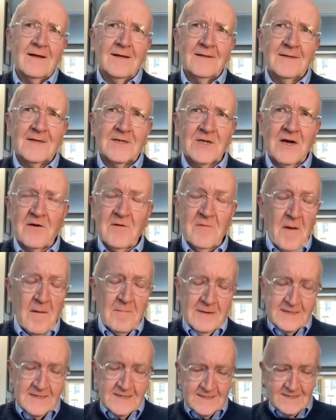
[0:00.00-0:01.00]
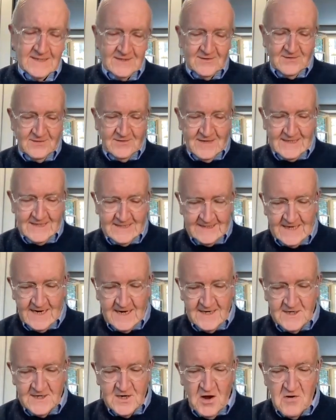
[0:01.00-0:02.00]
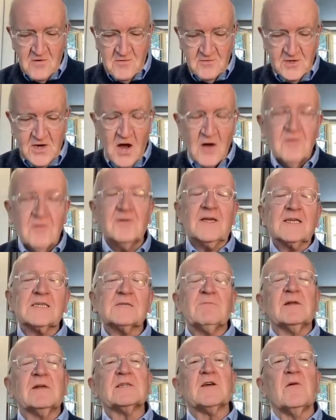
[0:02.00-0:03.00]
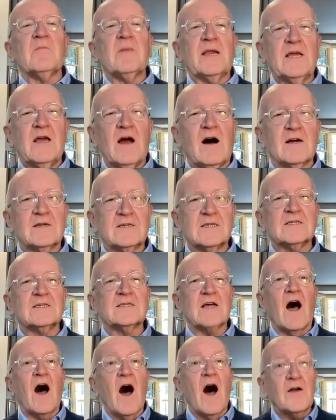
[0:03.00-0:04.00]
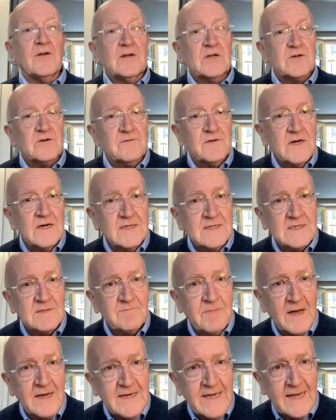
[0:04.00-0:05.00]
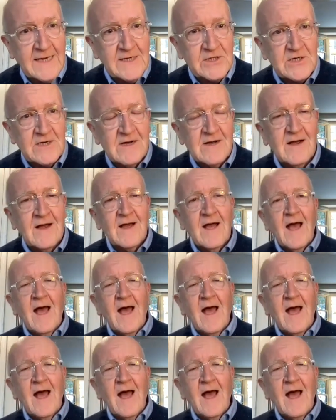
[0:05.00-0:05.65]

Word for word: the general public doesn't necessarily know know this, but so many artists are introverts by nature,